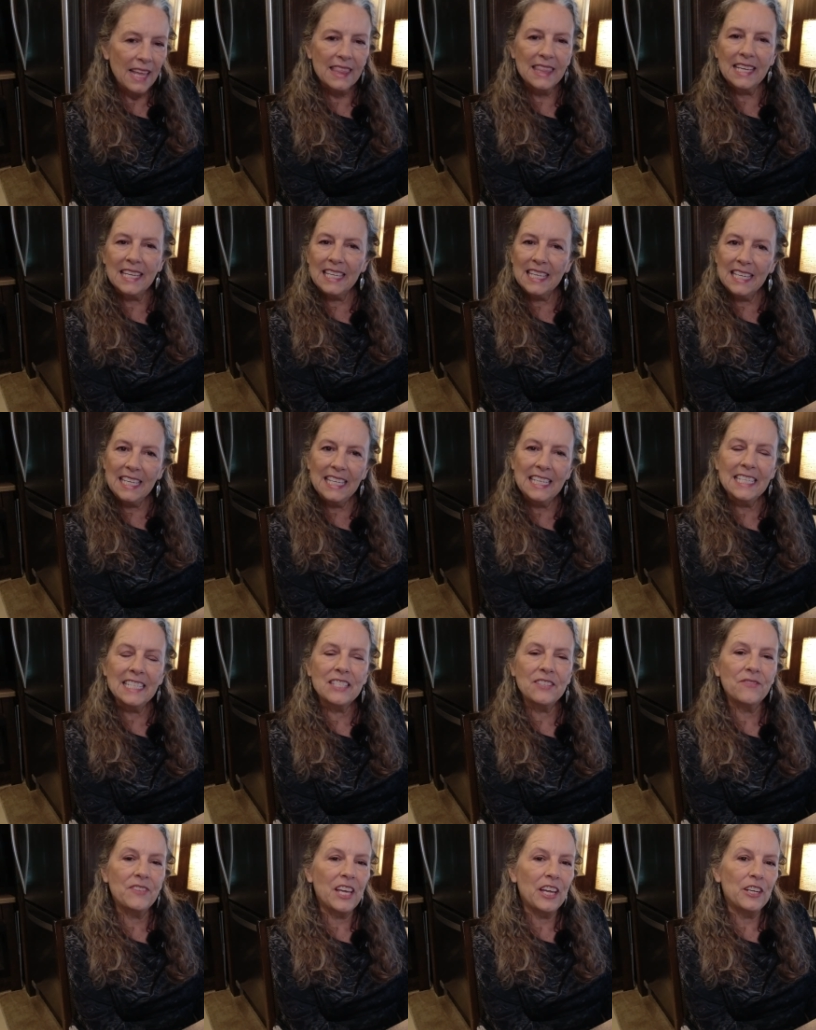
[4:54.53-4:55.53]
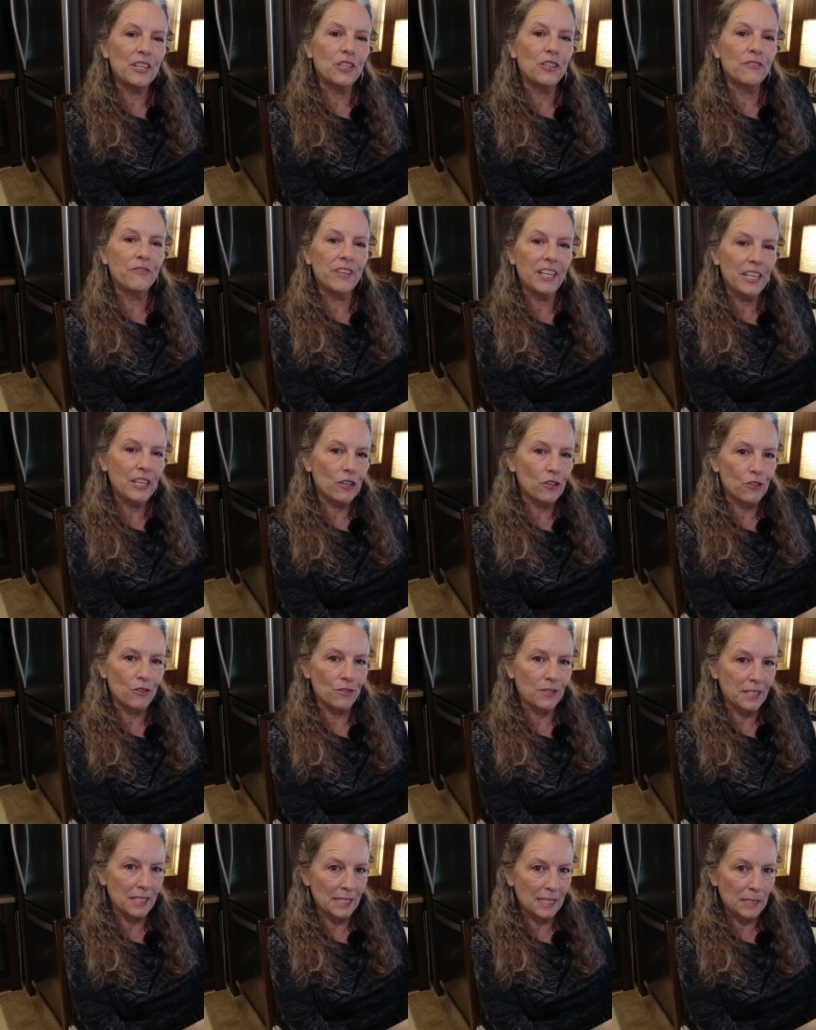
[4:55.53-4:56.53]
the ease of getting your
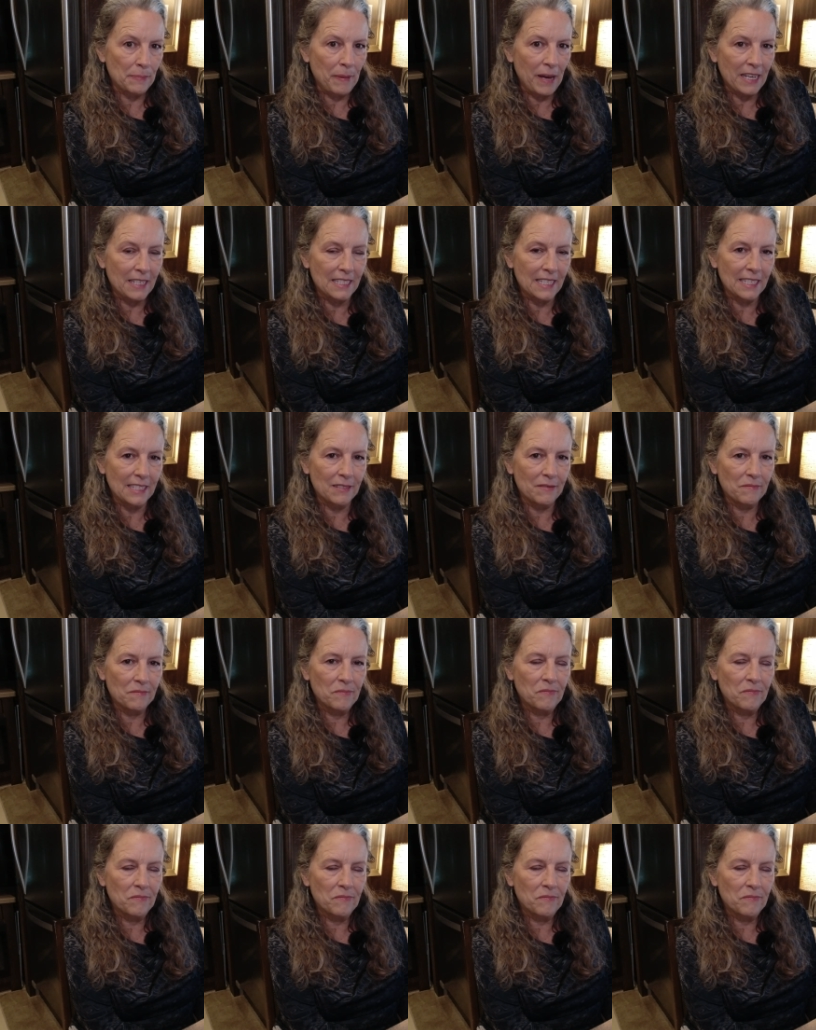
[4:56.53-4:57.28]
vehicles inspected.